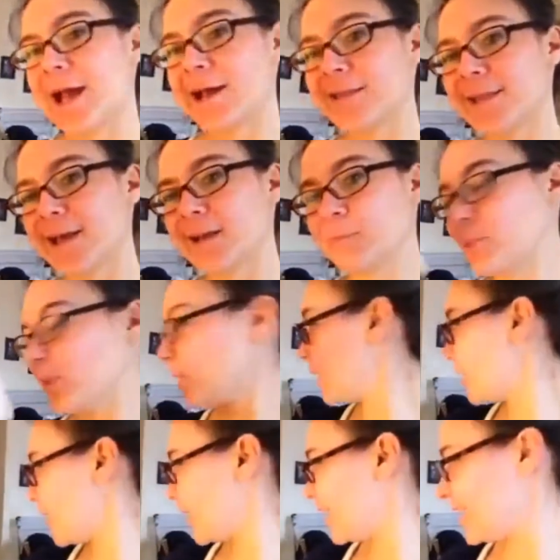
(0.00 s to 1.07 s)
And then put
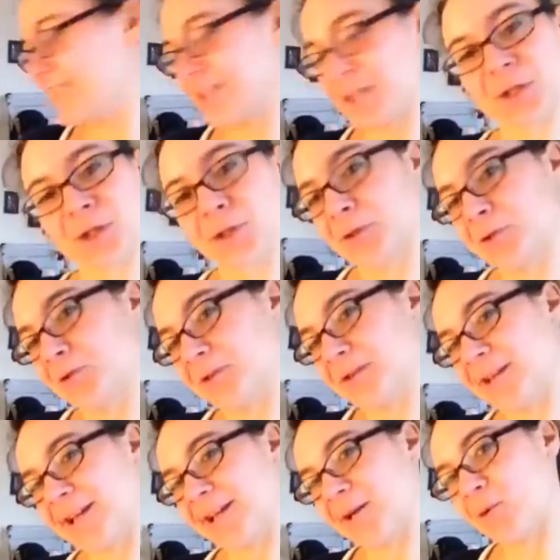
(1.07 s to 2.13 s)
it into
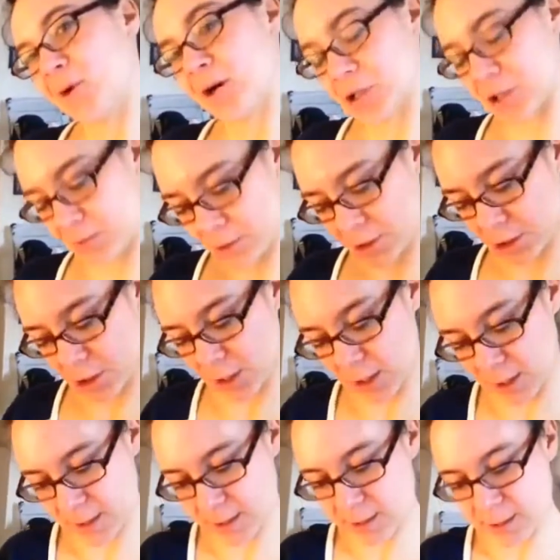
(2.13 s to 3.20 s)
the washing
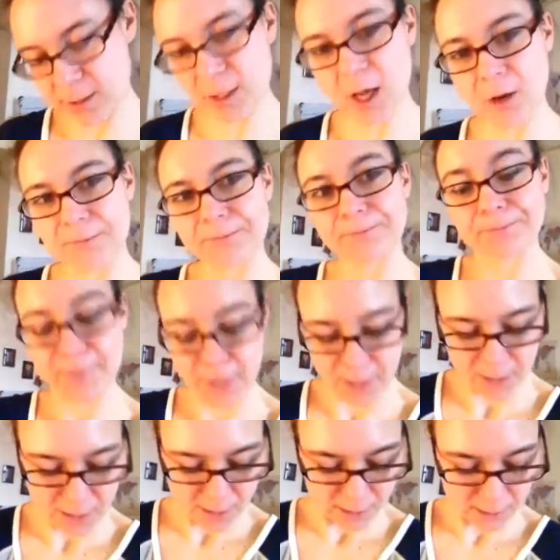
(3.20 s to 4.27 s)
machine. So,
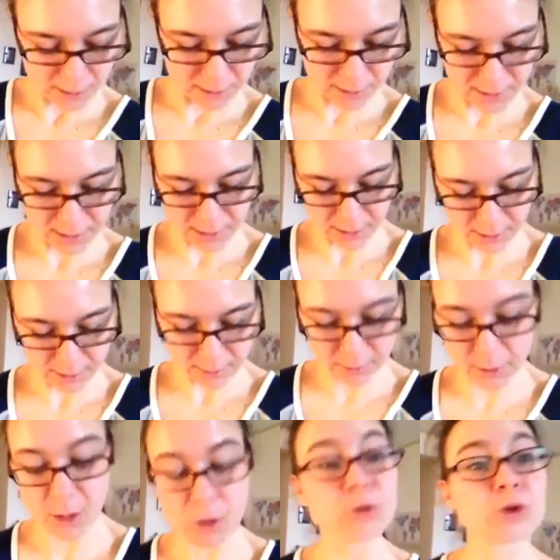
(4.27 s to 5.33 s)
let's
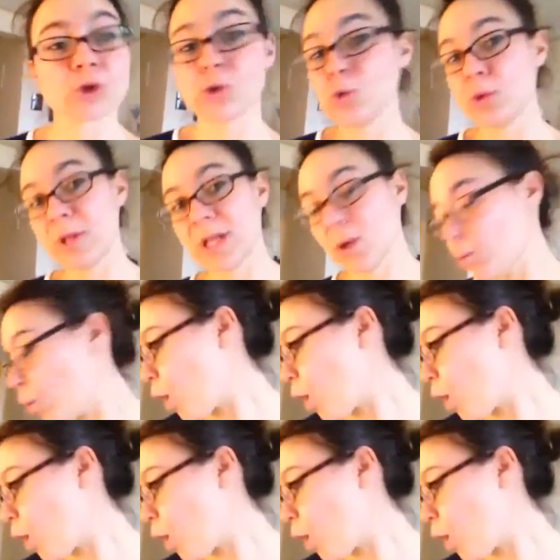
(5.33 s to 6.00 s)
go to the